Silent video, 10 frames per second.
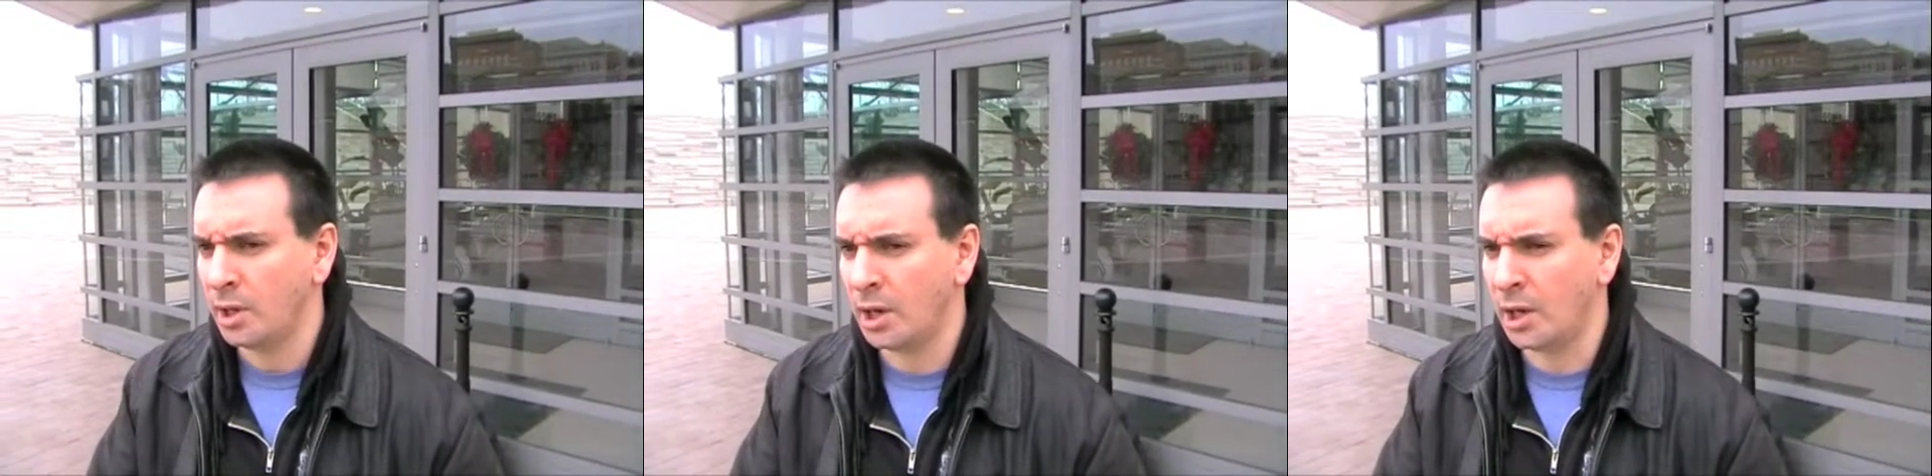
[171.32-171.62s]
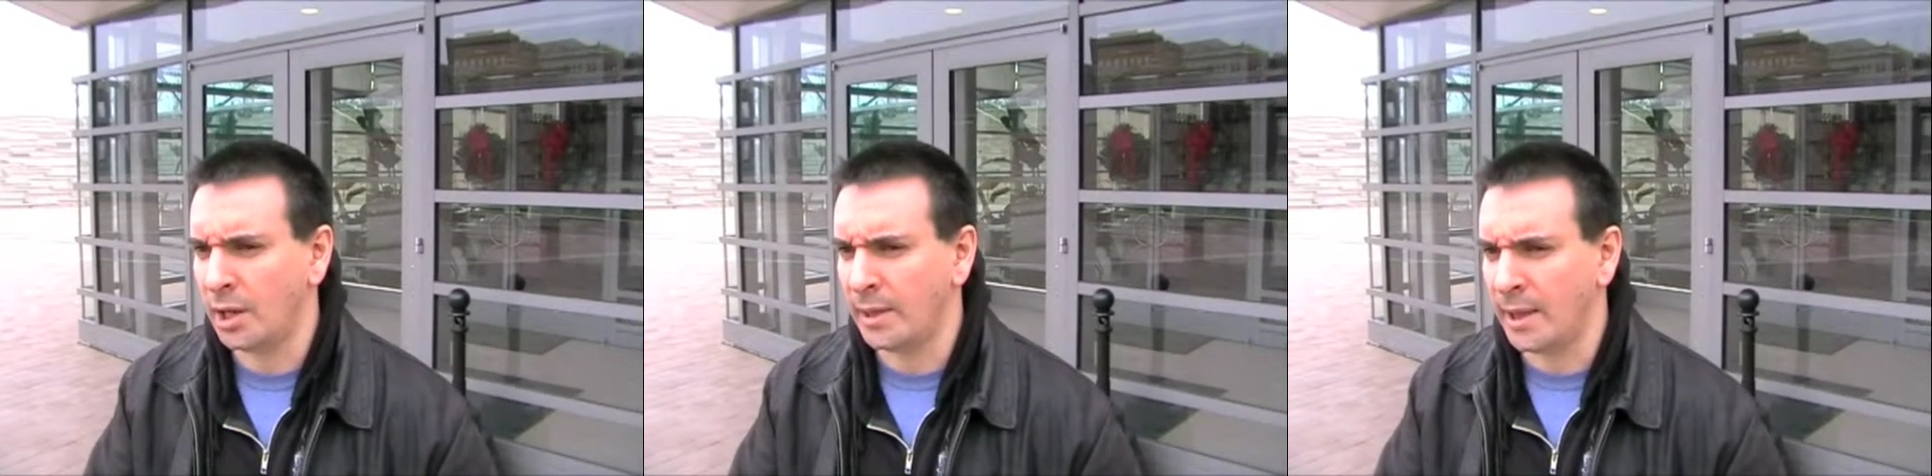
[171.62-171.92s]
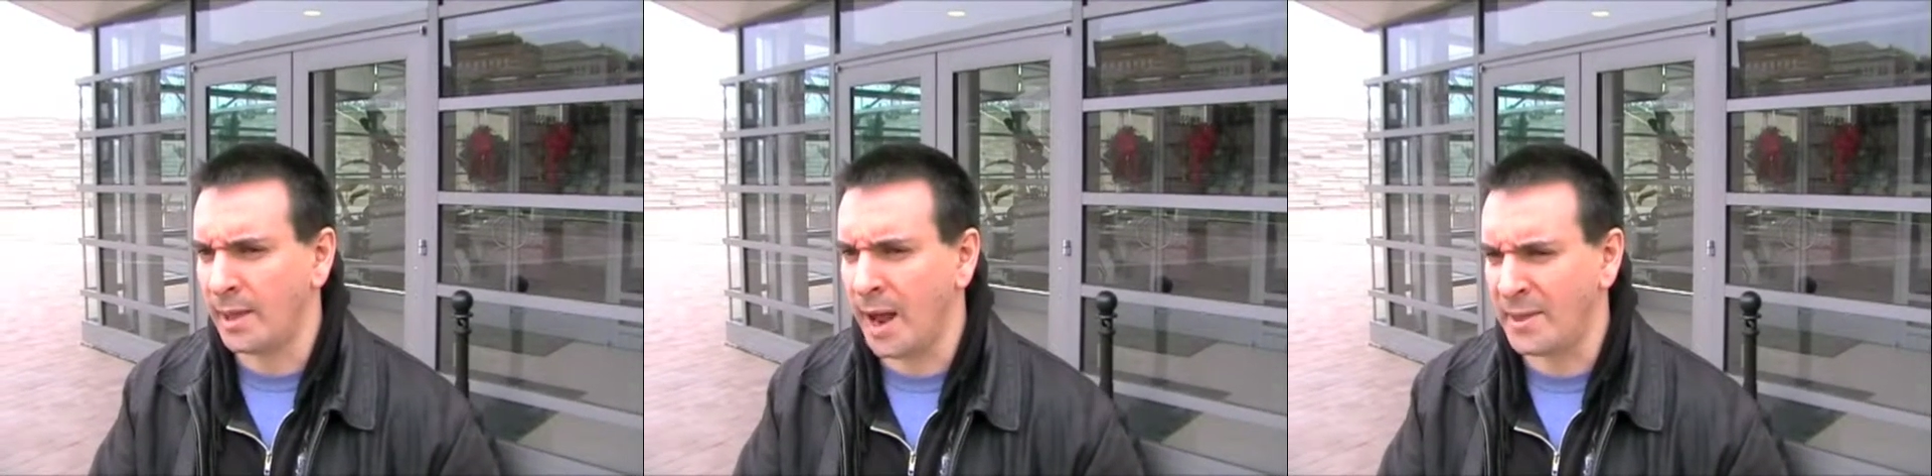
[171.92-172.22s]
uh,
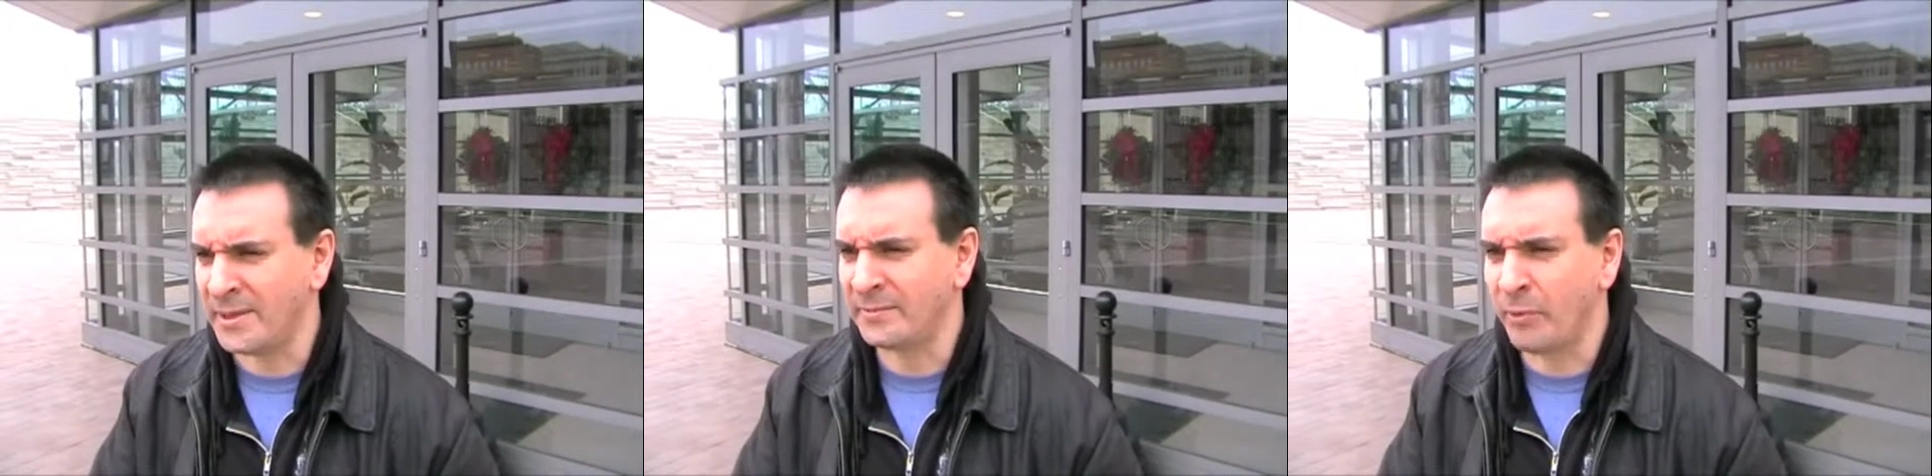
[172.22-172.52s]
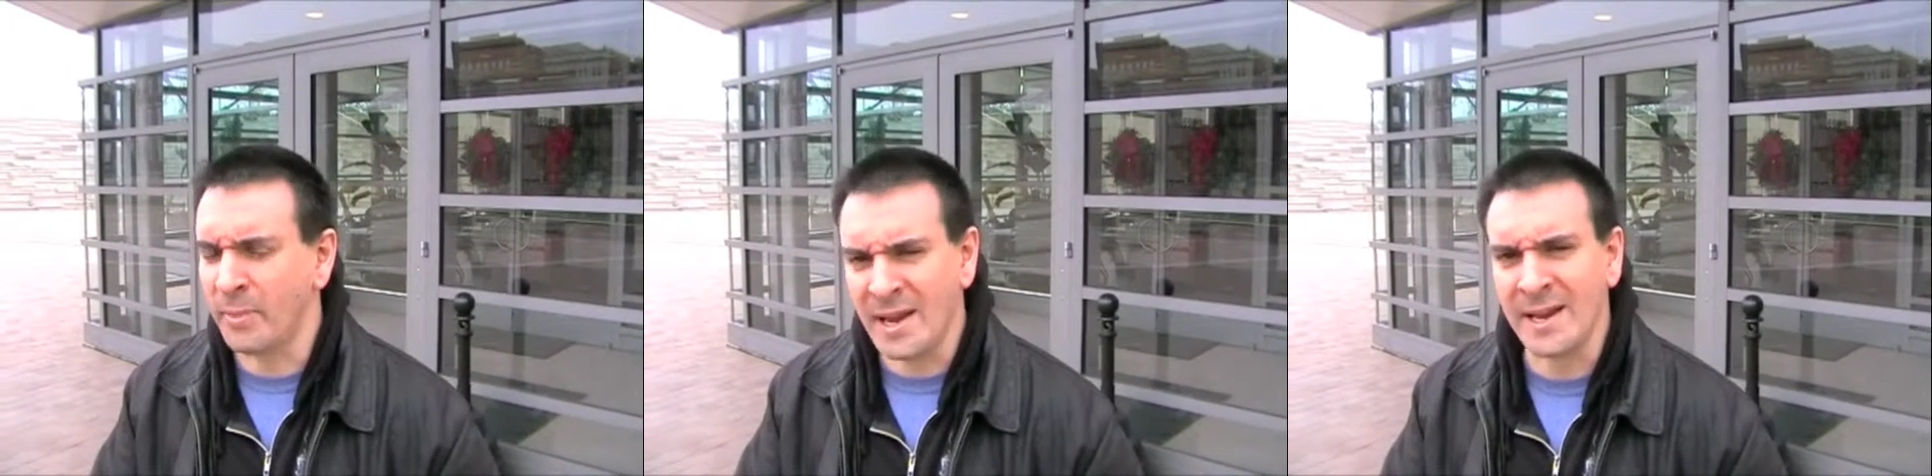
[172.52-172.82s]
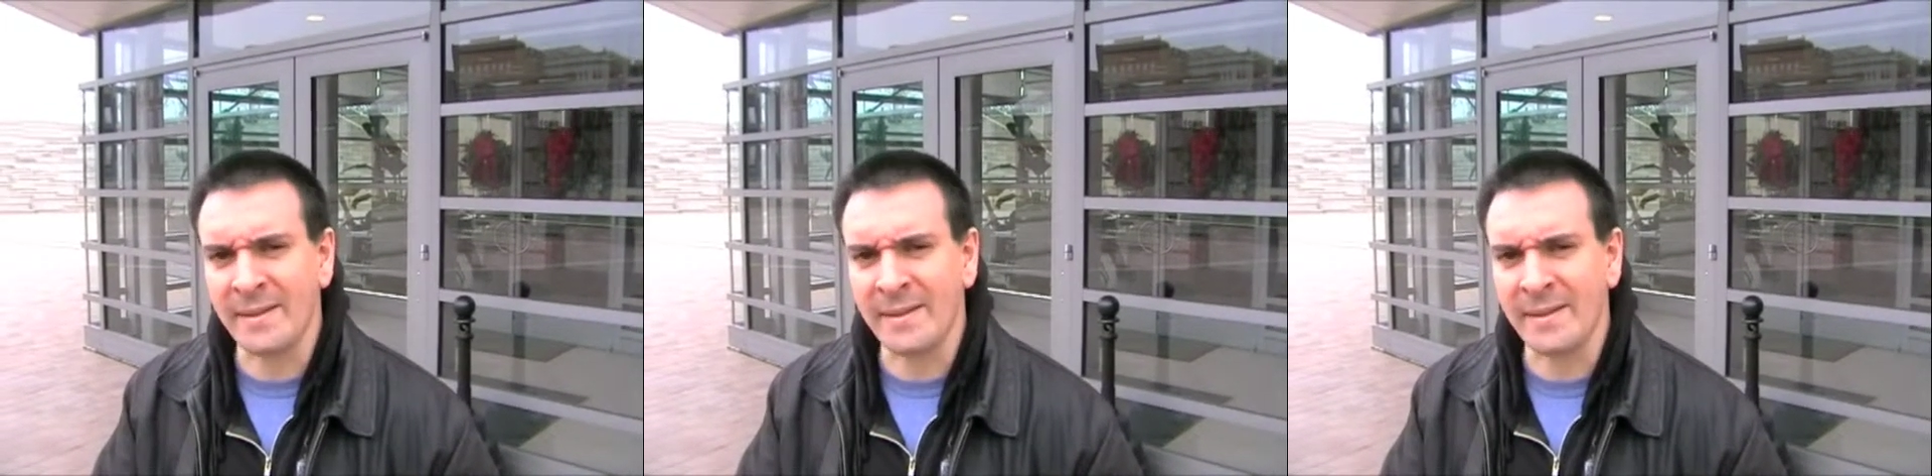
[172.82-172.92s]
I think for me,